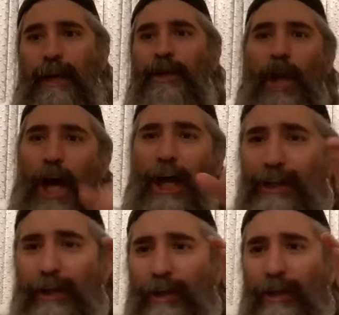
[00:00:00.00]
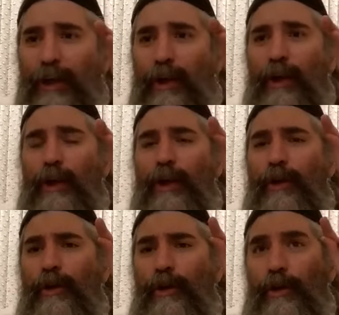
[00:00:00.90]
Not
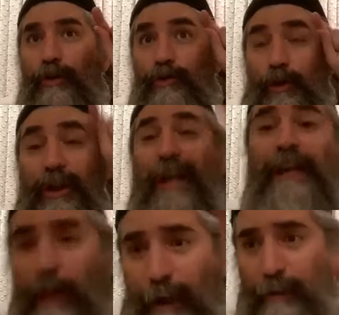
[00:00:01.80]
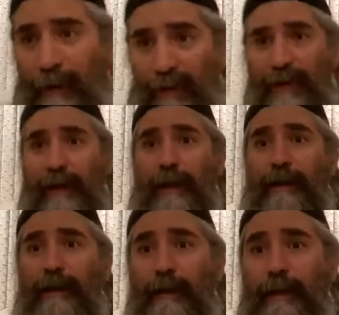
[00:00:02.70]
to think about Mashiach,
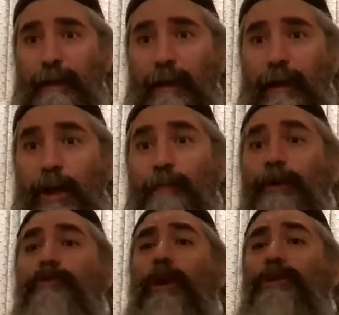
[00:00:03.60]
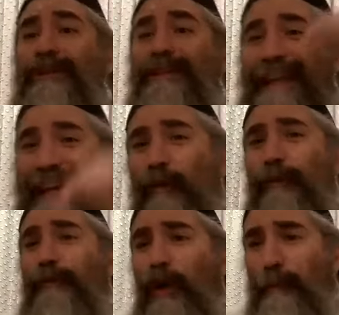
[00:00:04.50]
but to understand
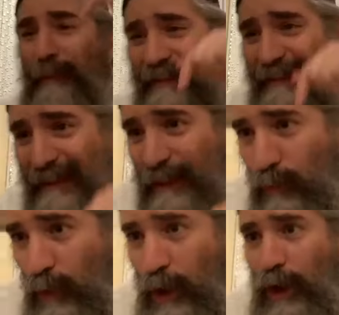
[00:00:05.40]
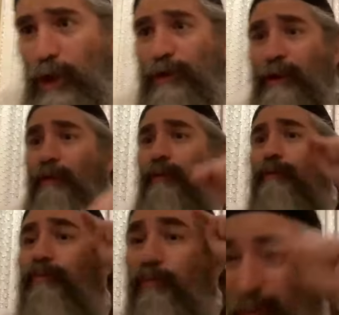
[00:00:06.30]
your purpose in this world
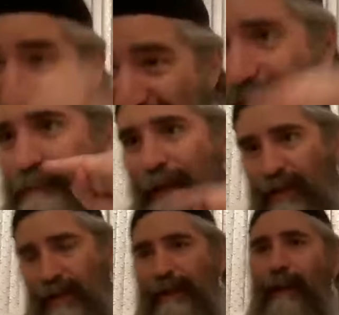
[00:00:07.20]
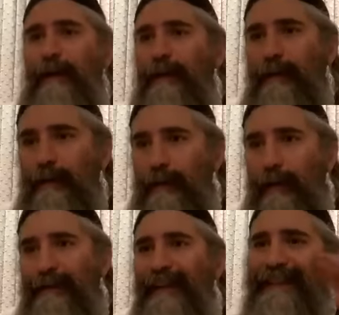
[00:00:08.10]
brings Mashiach.
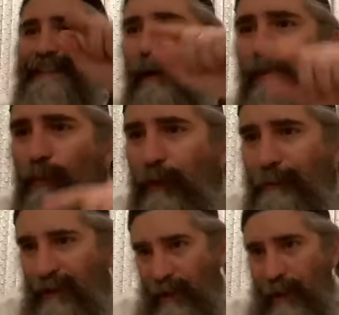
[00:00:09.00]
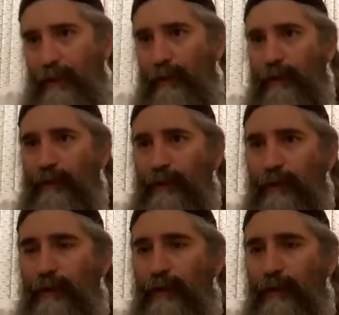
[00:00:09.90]
This is how you bring Mashiach closer.